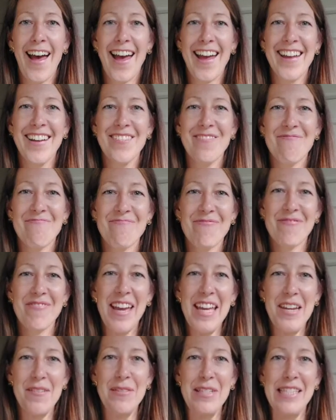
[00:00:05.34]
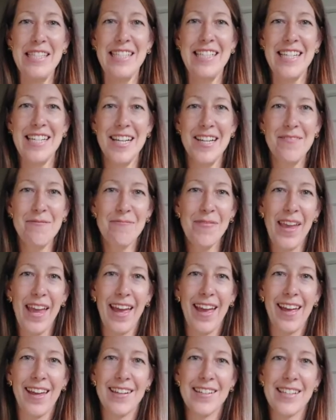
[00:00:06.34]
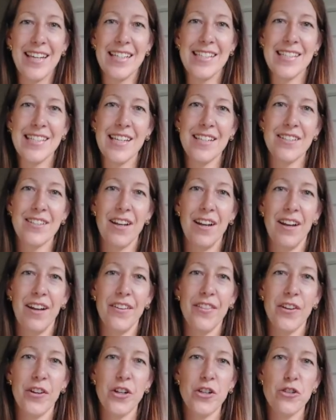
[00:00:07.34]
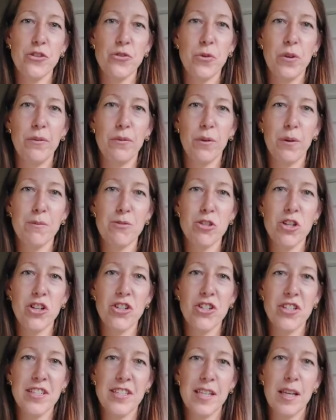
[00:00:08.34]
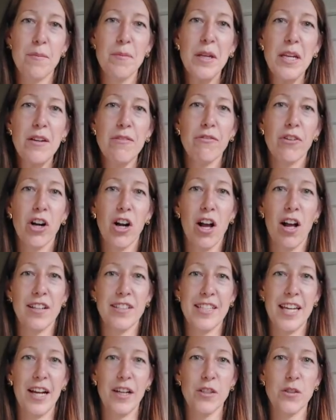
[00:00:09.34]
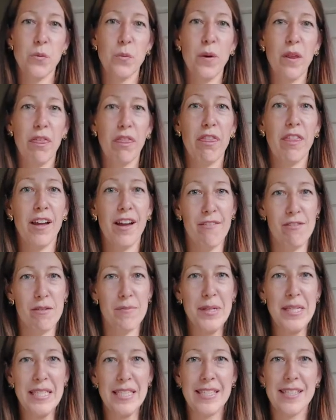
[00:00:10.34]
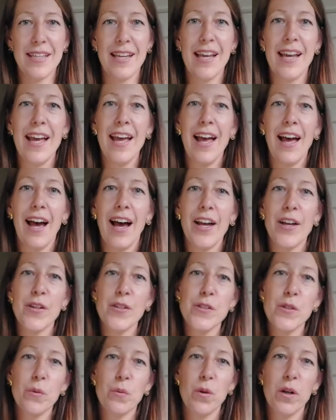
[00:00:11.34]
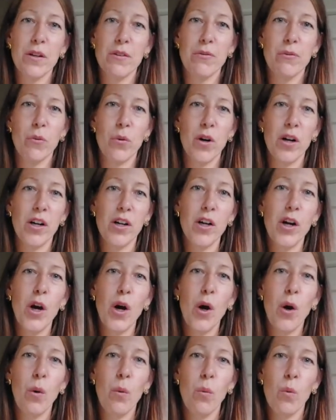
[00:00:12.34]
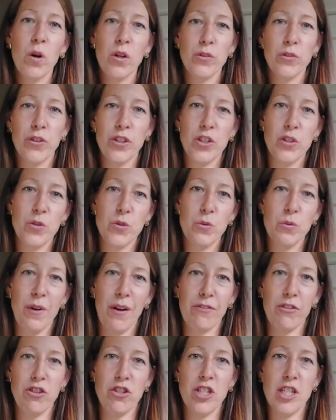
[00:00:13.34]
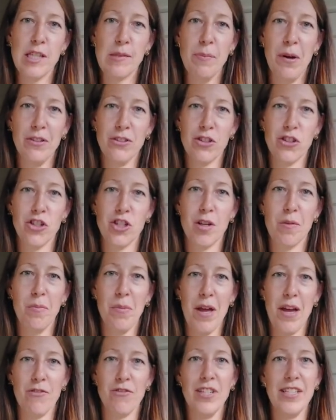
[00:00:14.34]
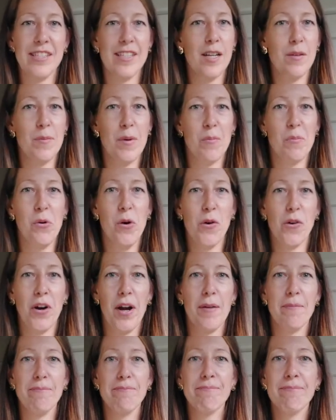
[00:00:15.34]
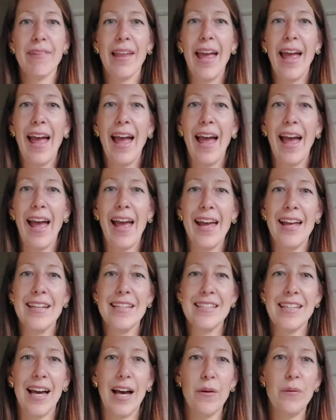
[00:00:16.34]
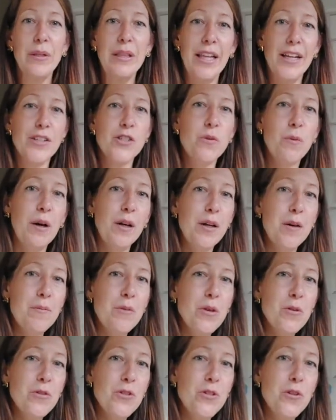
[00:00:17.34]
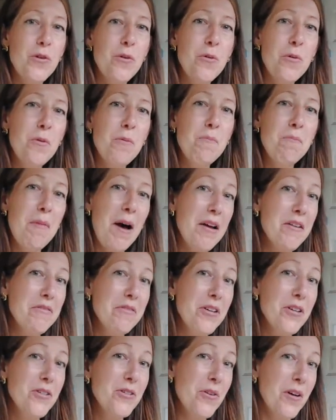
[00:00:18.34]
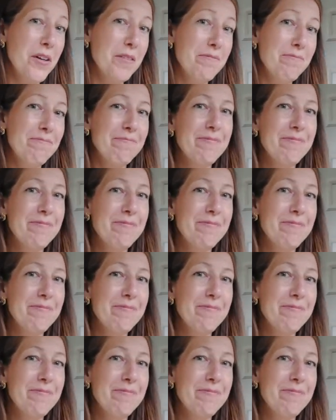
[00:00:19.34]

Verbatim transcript: Hi, my name is Dena, and I sit on the Christian Reformed Church's Committee for Contact with the Government. I also work for World Renew's Refugee Sponsorship and Resettlement Program, and I would like to welcome you to my front door.